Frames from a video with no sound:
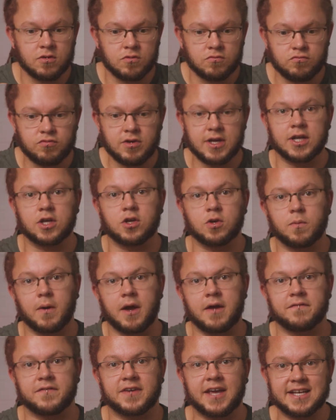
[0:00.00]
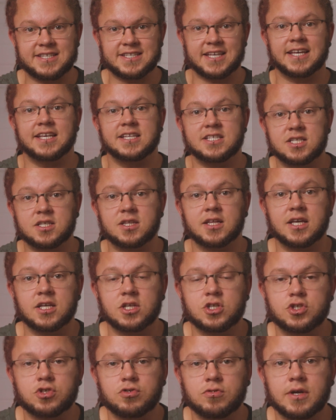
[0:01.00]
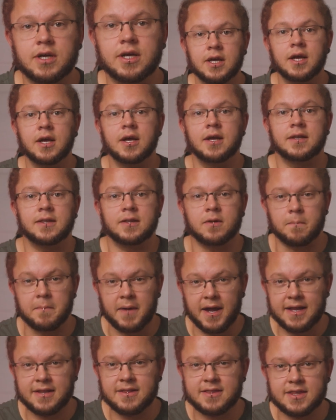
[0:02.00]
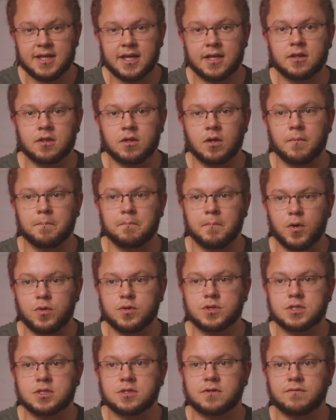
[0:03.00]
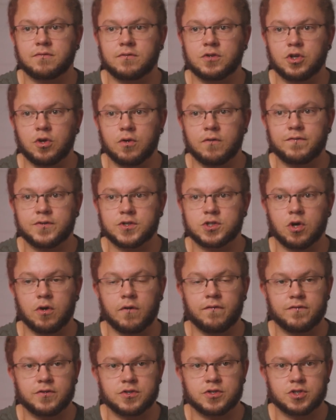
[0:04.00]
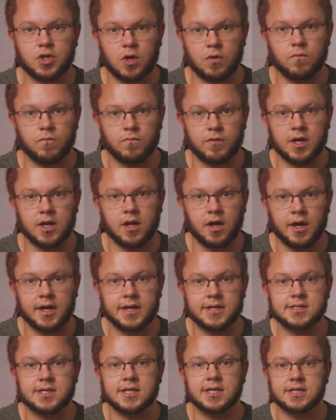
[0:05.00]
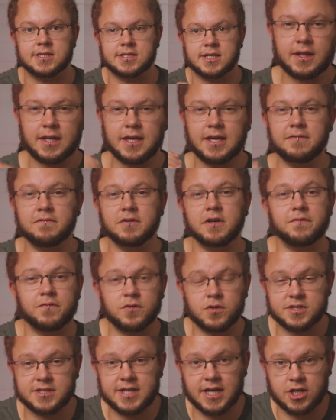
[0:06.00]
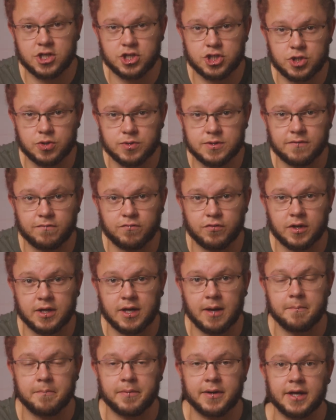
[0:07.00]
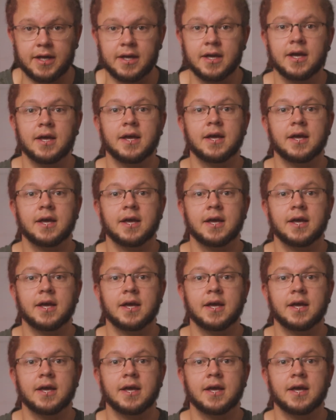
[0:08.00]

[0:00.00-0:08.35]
good way of getting into the industry. And the main thing that most new photographers don't realize is even if you're second shooting for a company,